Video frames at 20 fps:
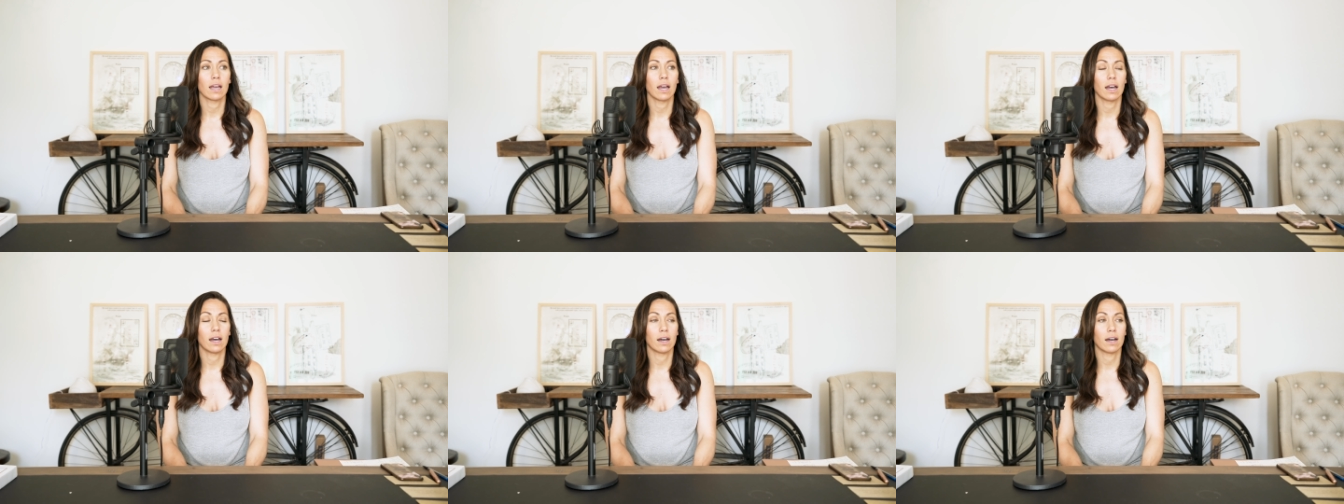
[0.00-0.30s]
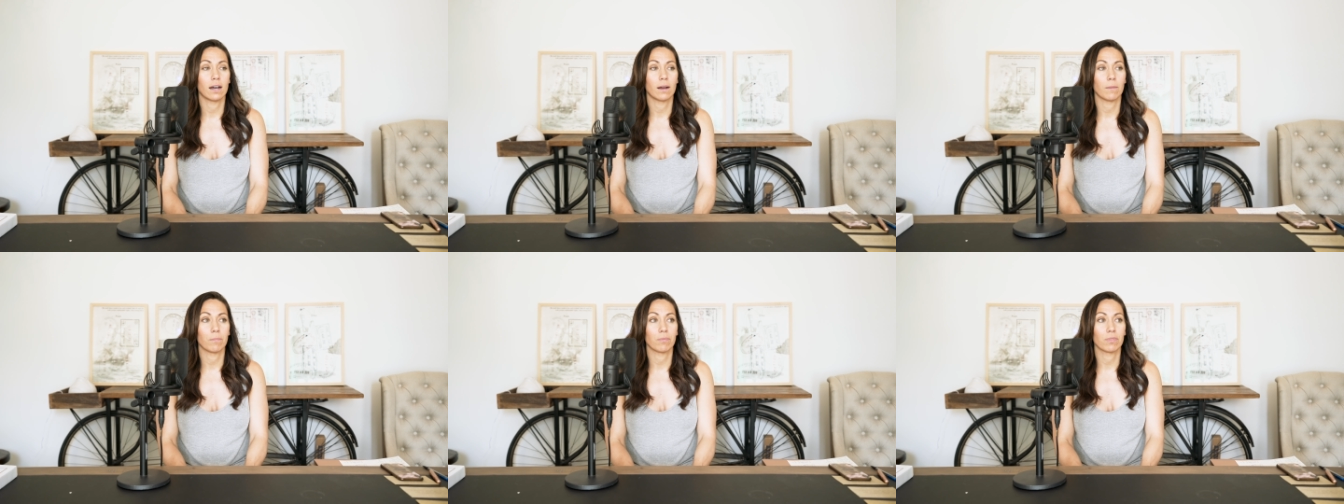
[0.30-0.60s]

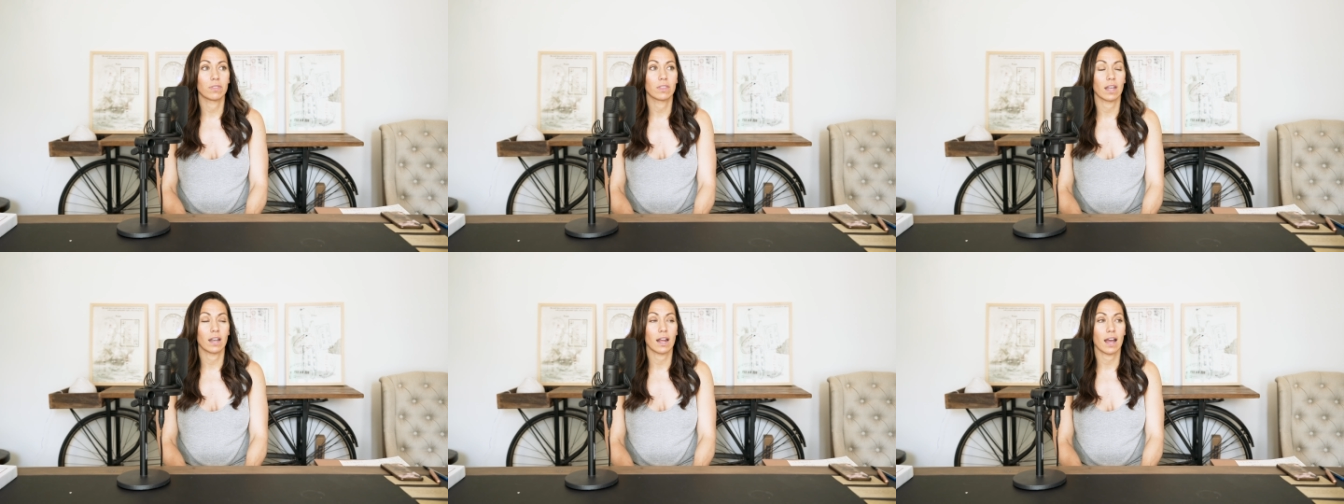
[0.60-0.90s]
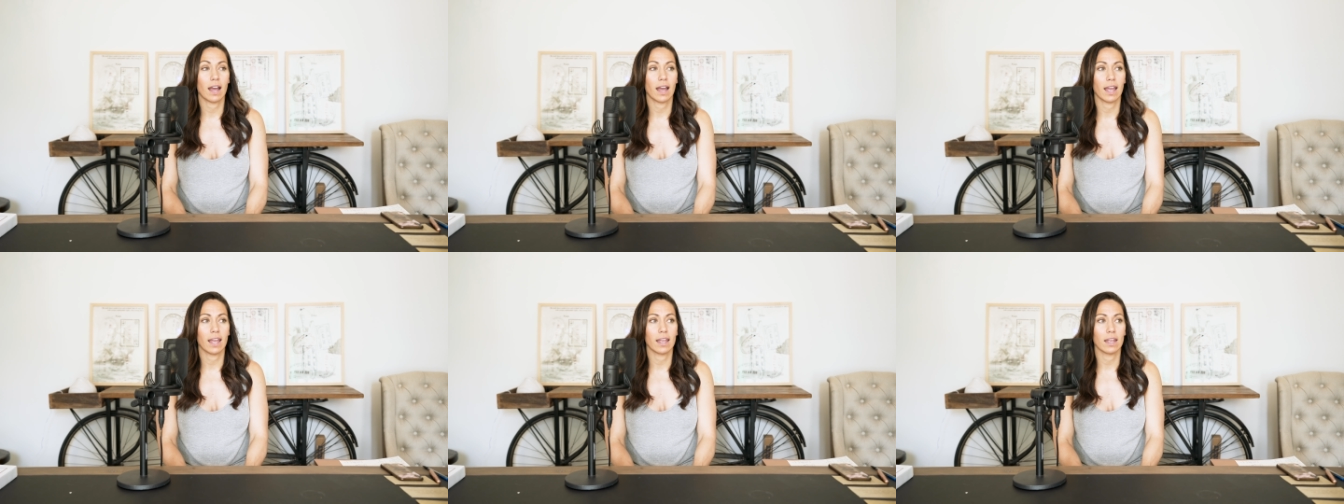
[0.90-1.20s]
um, that
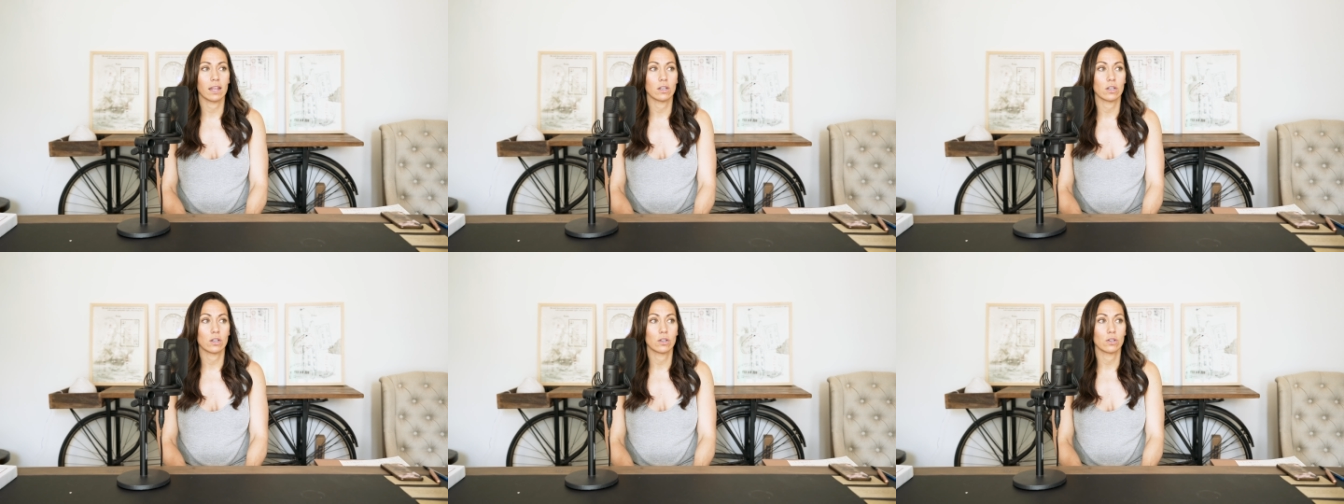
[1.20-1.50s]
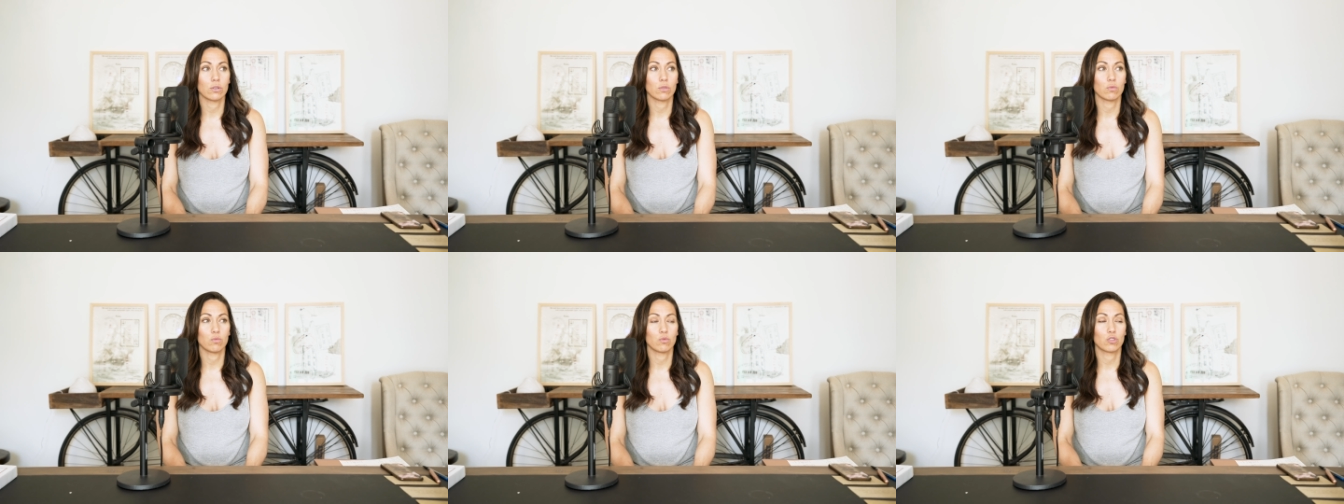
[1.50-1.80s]
I
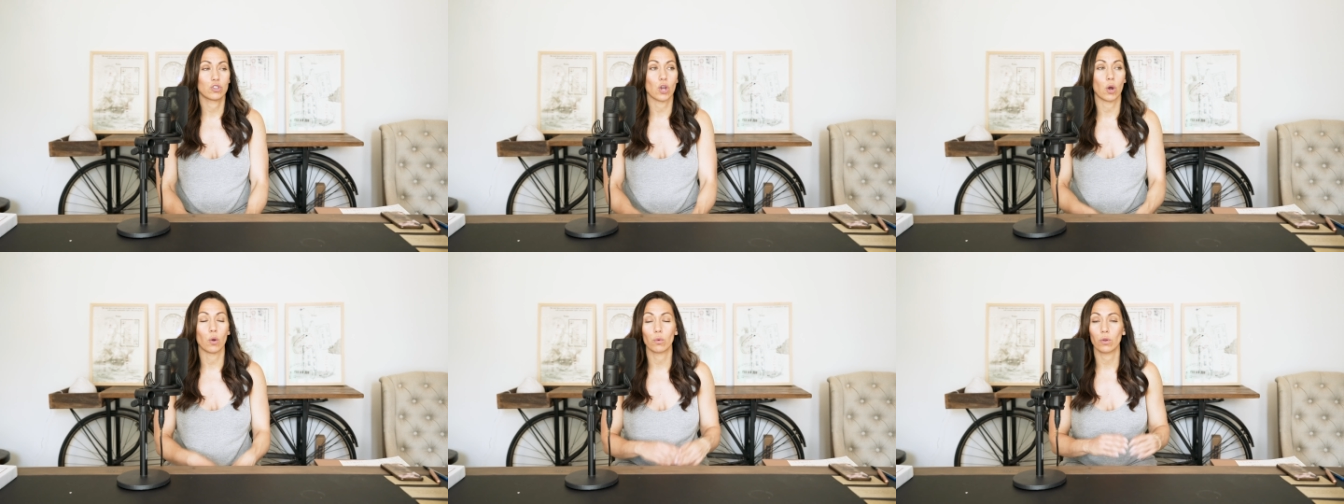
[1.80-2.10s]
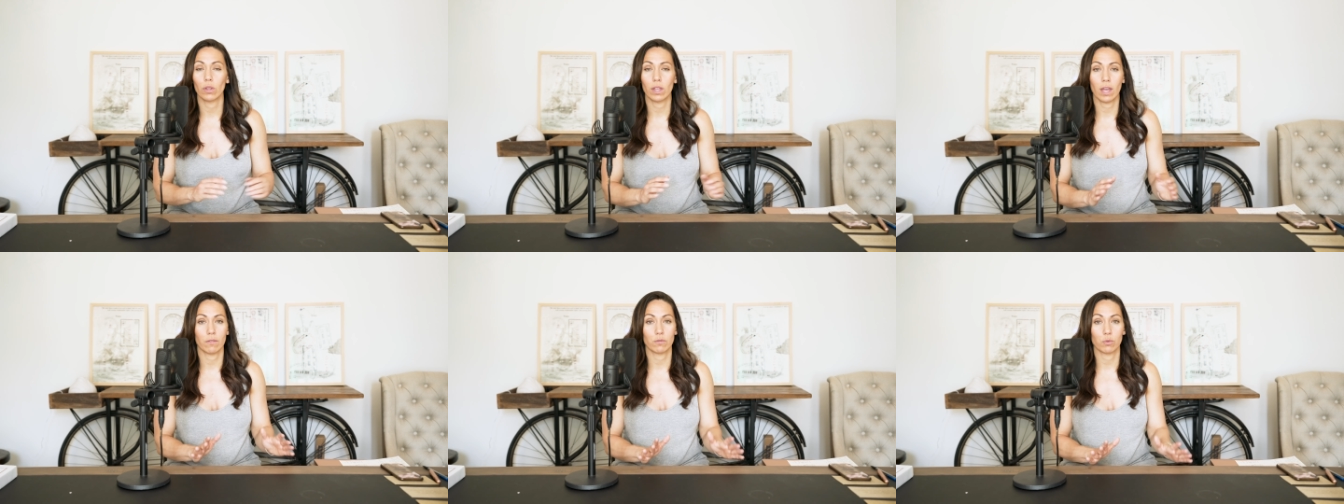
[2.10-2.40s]
don't
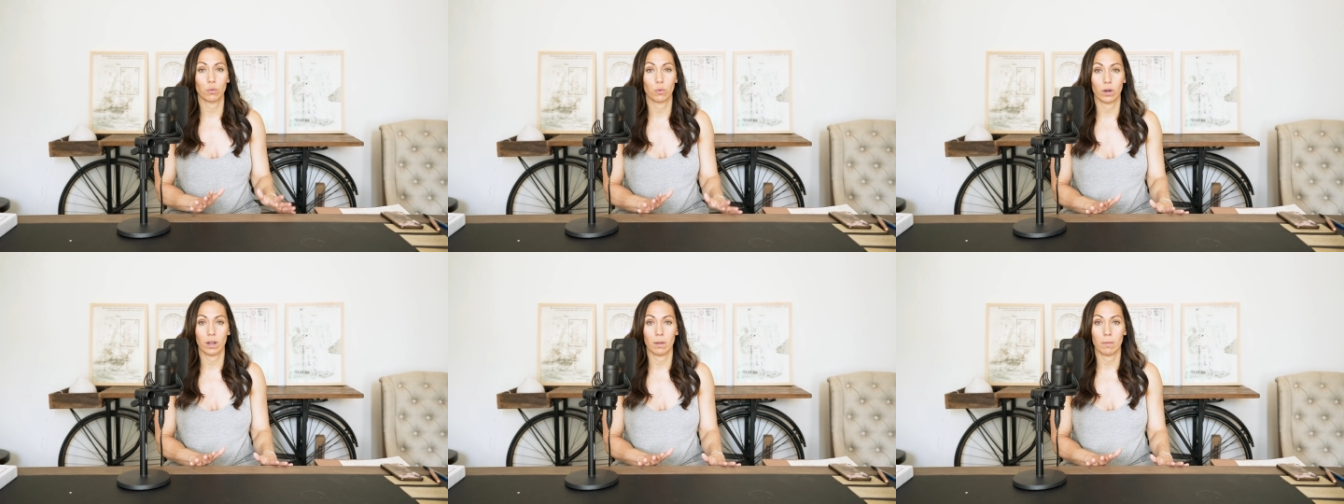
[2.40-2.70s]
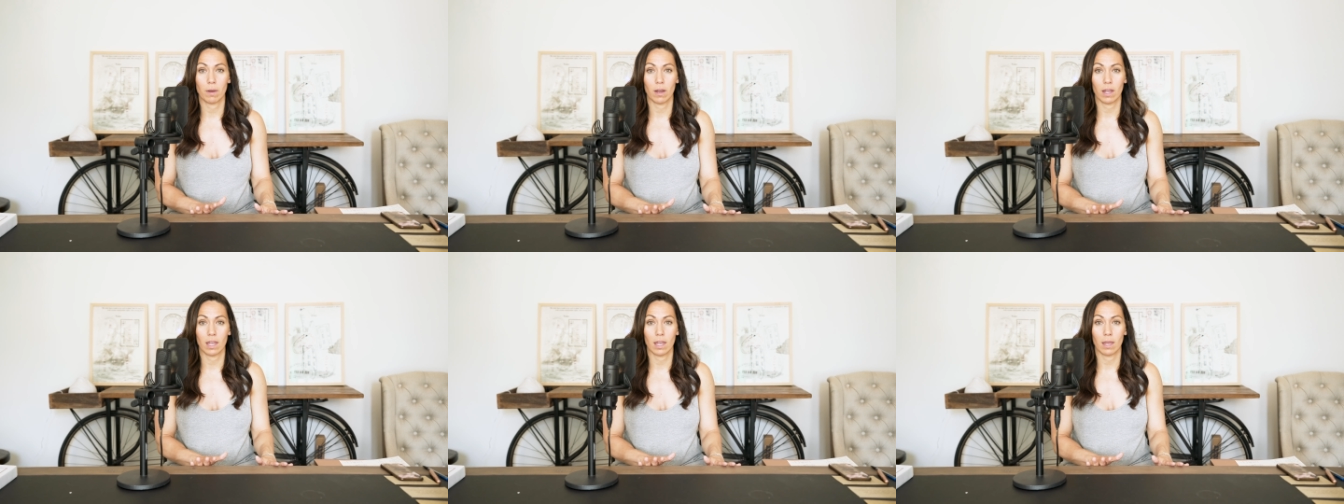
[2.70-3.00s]
really have to worry
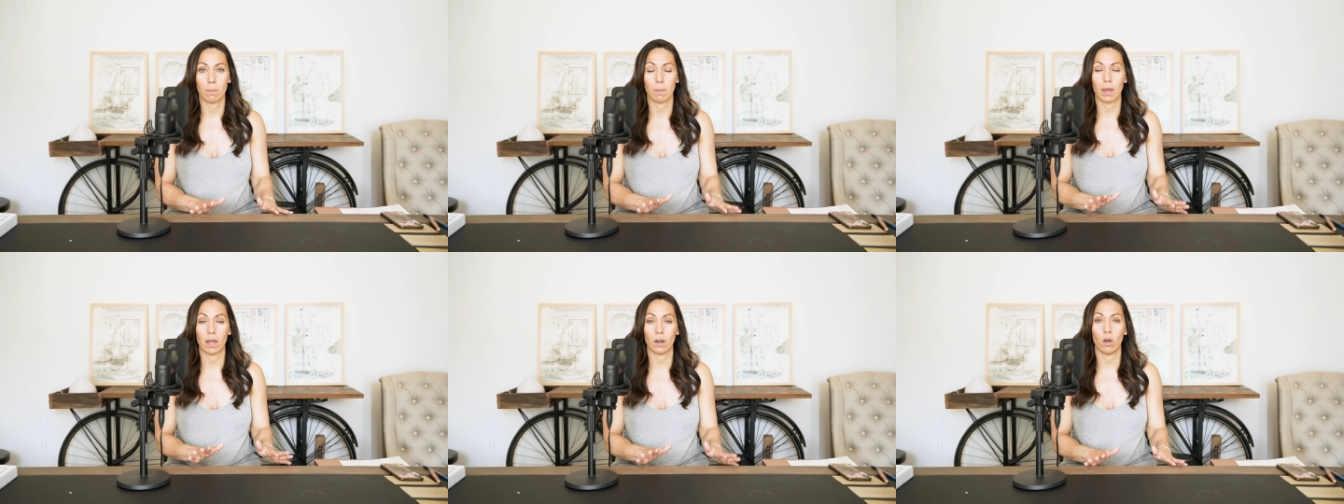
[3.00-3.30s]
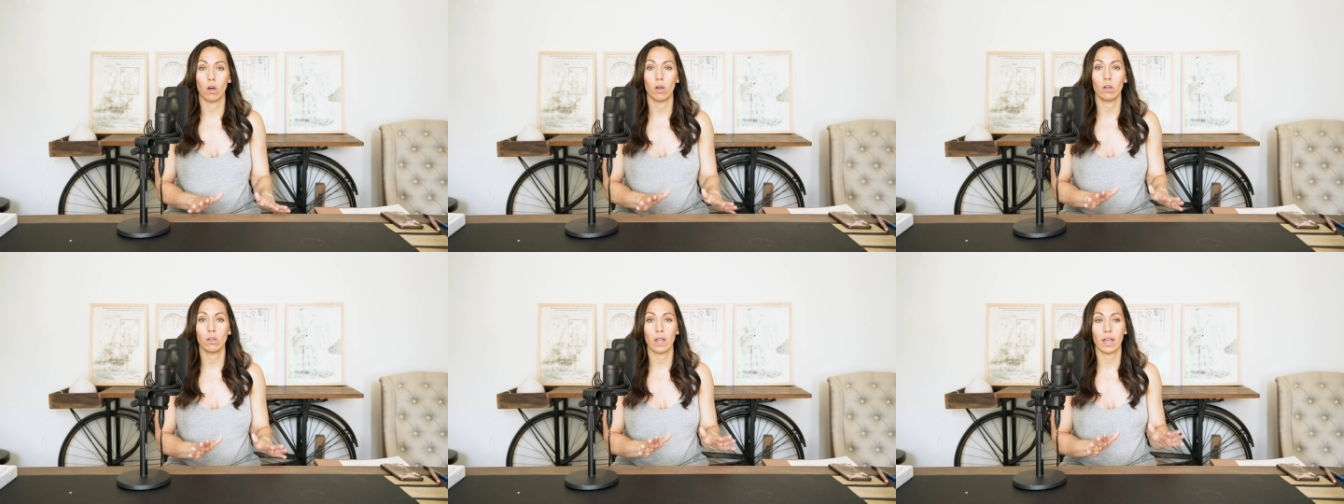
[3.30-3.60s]
about him at
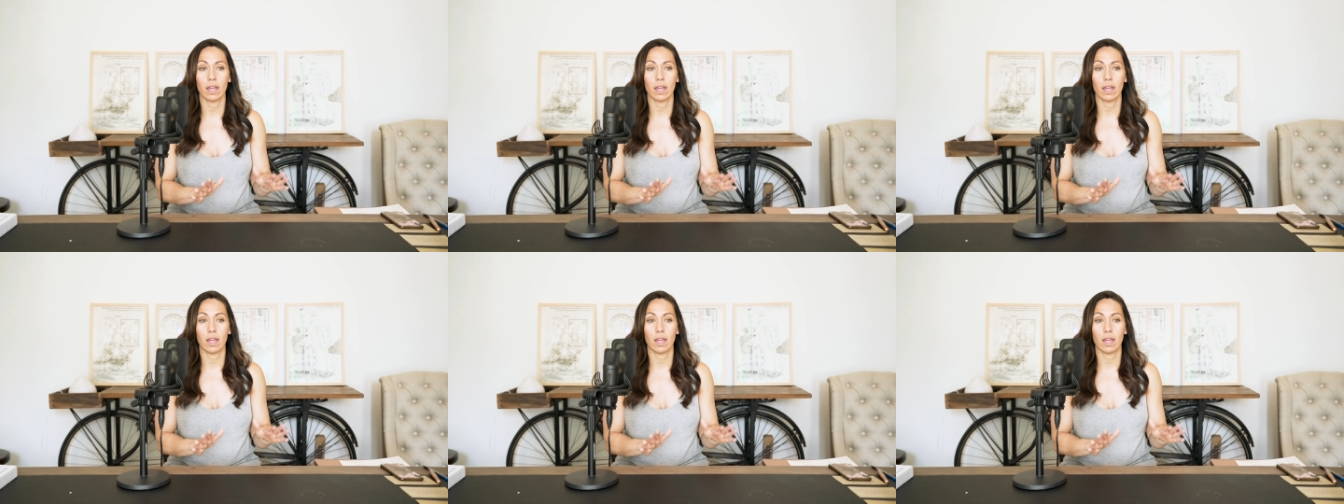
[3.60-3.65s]
all.